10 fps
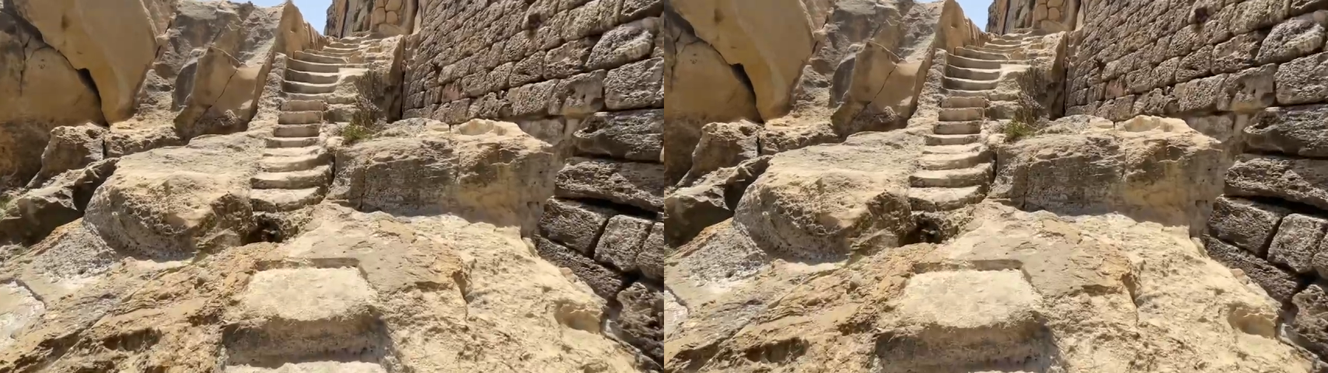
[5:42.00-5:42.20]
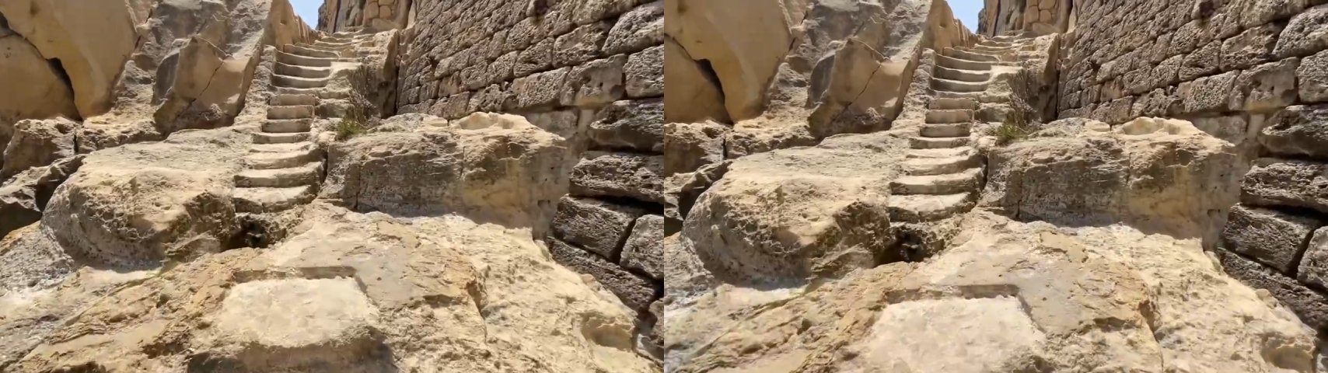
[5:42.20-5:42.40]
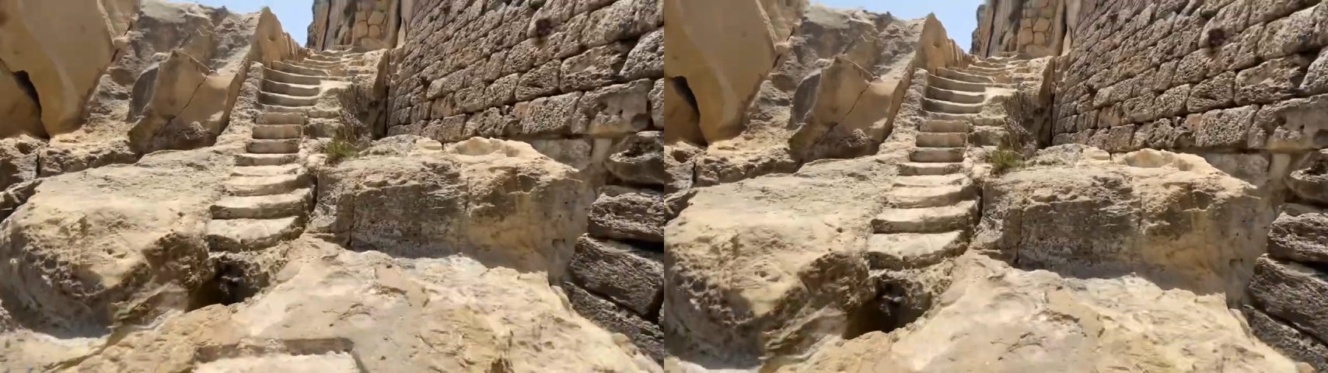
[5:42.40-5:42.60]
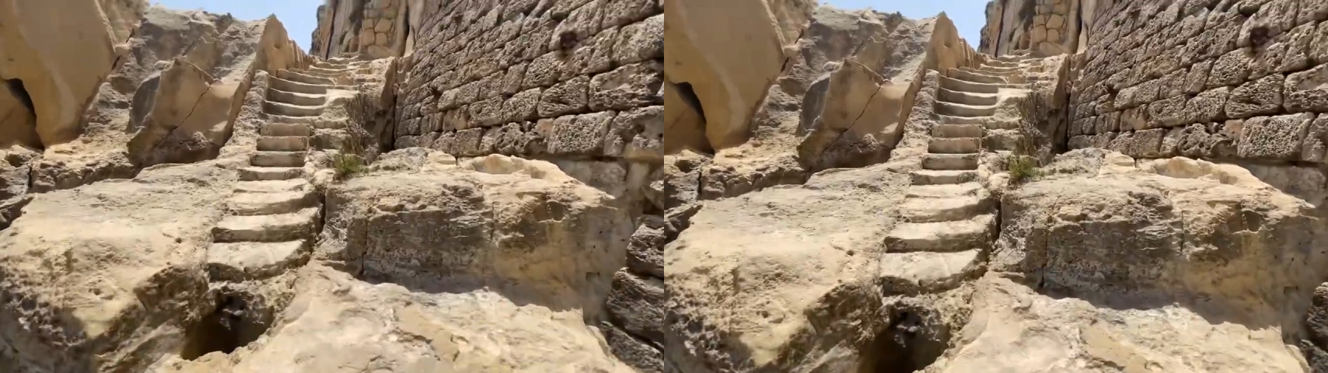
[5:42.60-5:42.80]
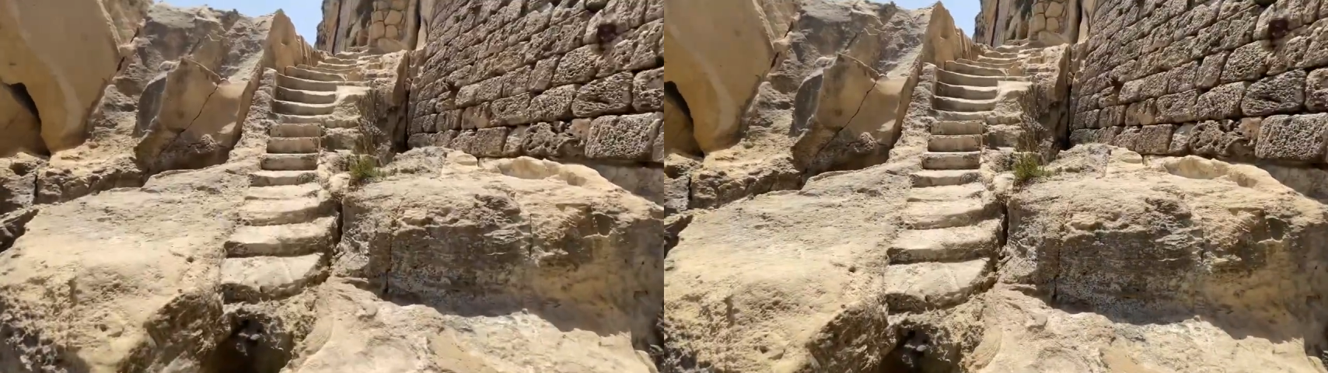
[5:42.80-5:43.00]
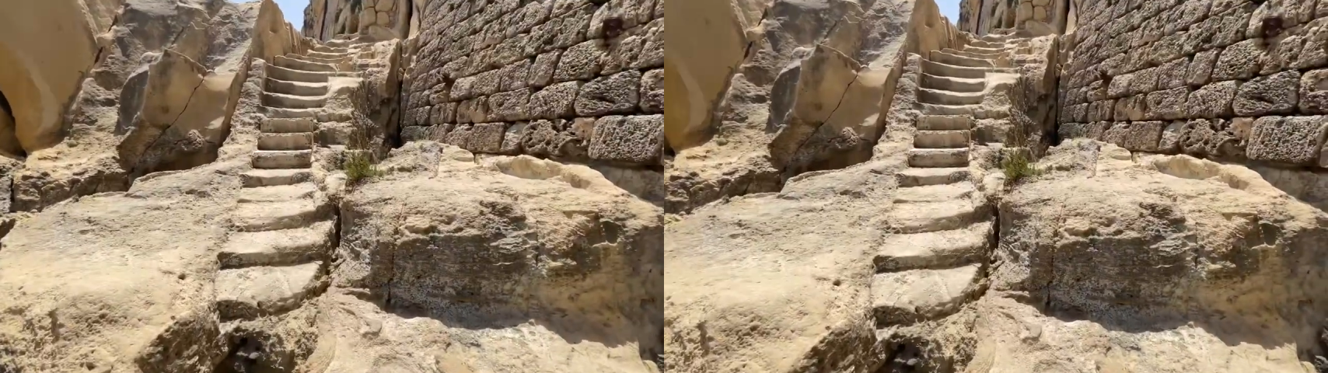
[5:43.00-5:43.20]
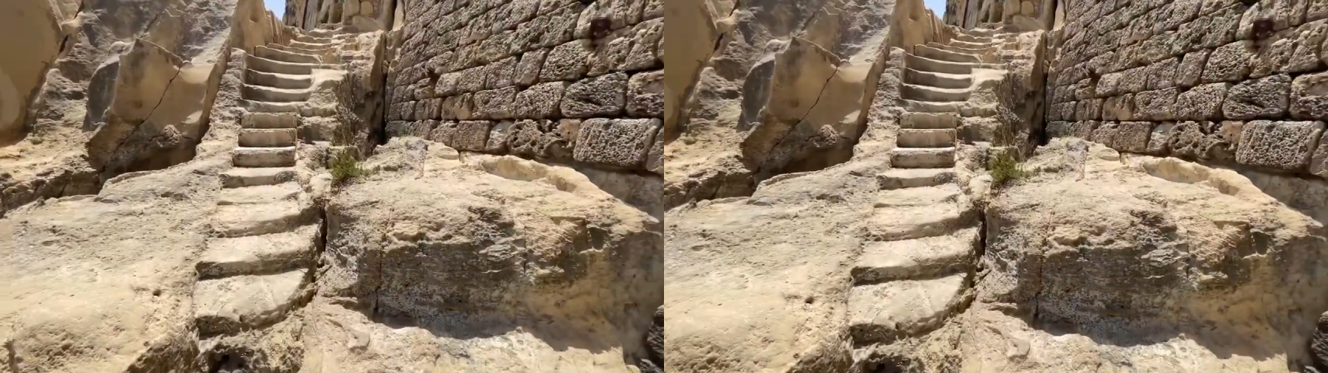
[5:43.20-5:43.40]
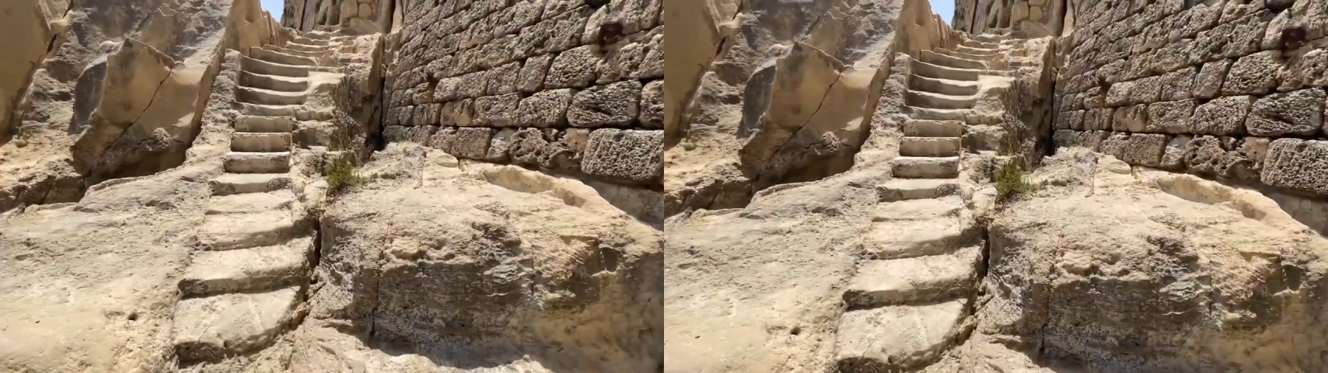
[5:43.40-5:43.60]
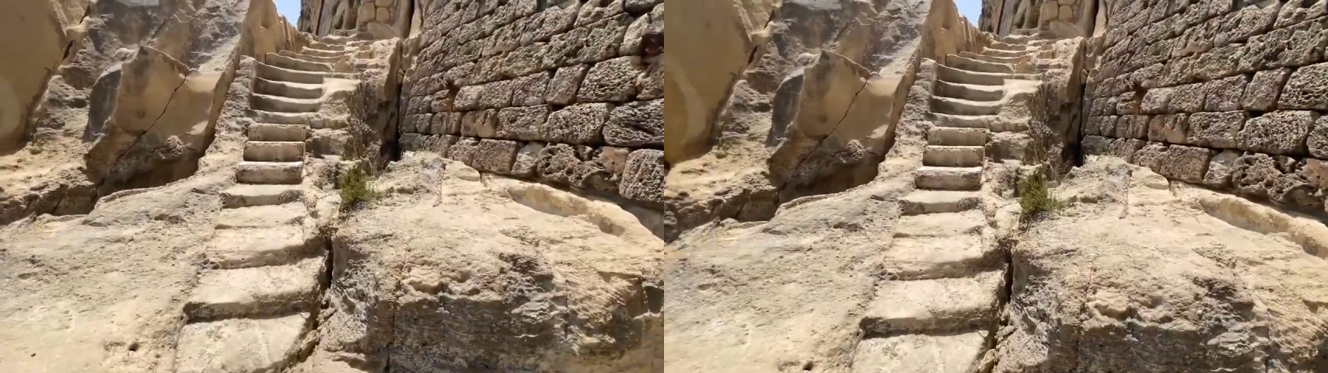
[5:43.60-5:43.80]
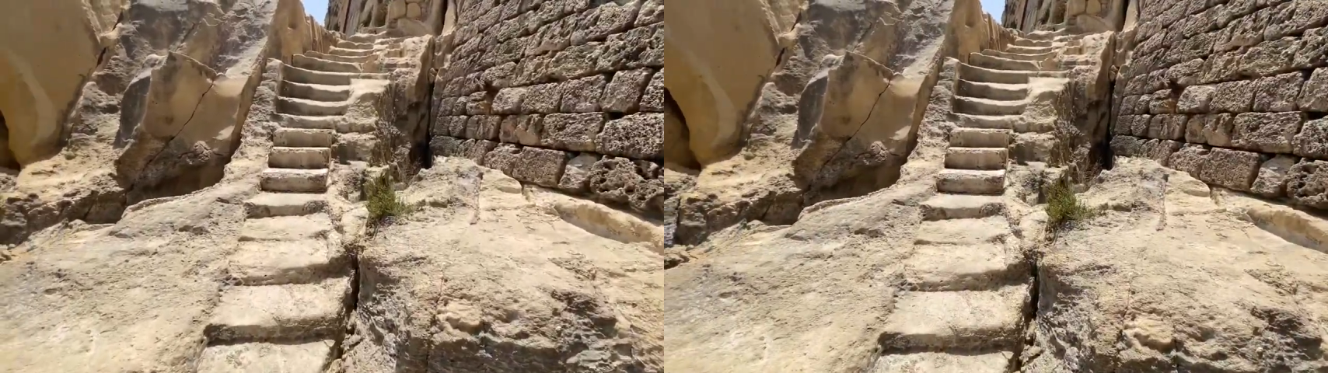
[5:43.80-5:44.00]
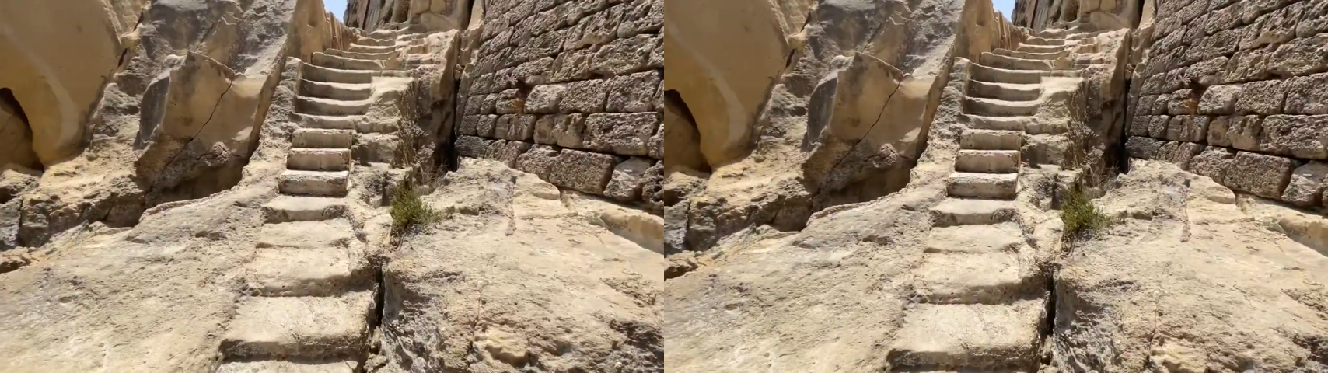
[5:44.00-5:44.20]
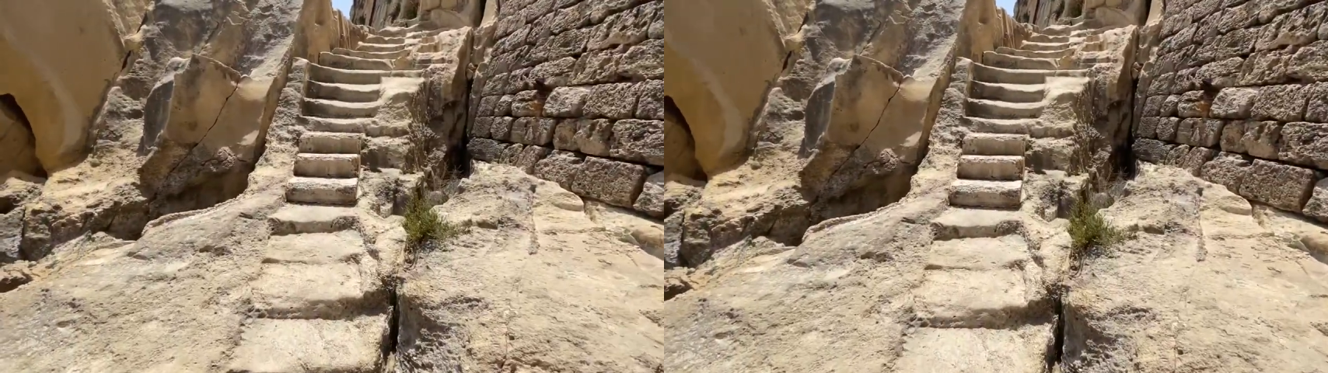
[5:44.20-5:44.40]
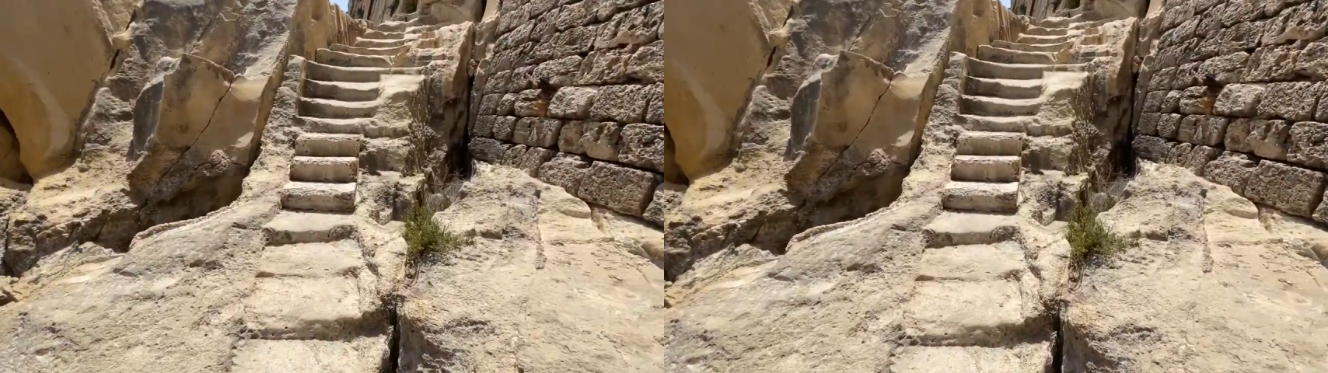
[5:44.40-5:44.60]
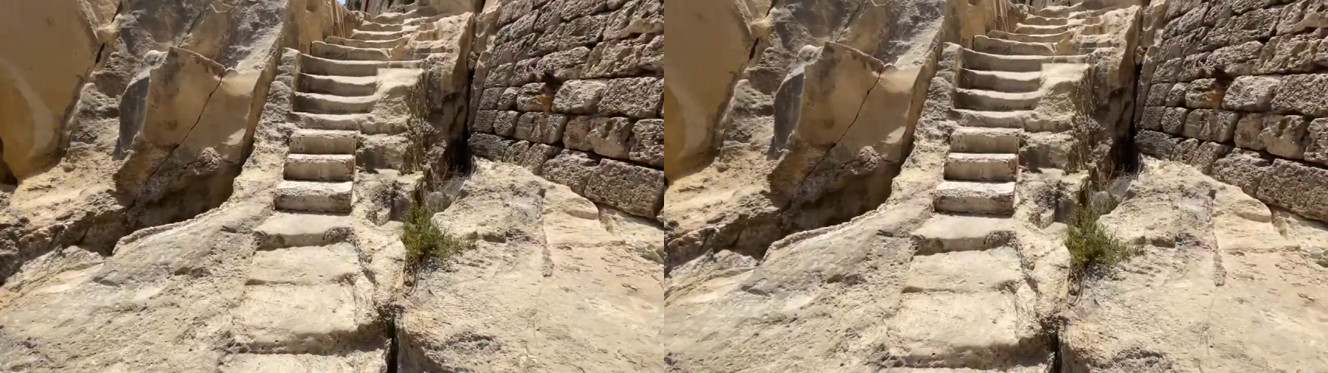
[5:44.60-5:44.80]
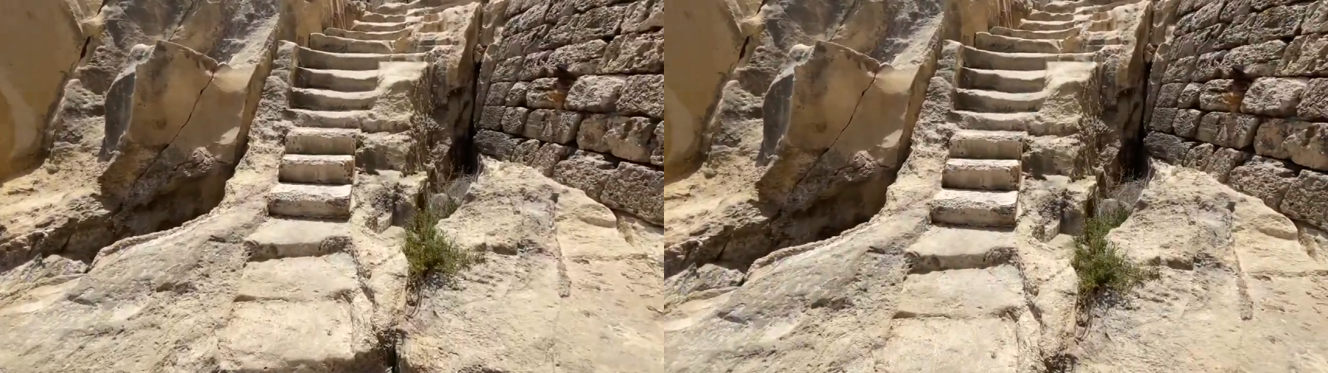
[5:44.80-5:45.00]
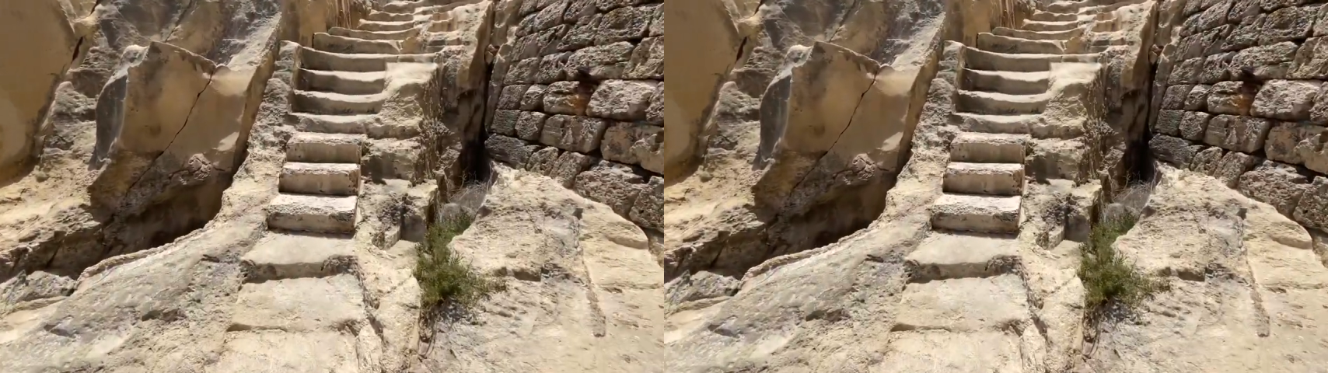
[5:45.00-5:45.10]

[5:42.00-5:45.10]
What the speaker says: Nobody's mouth can be seen.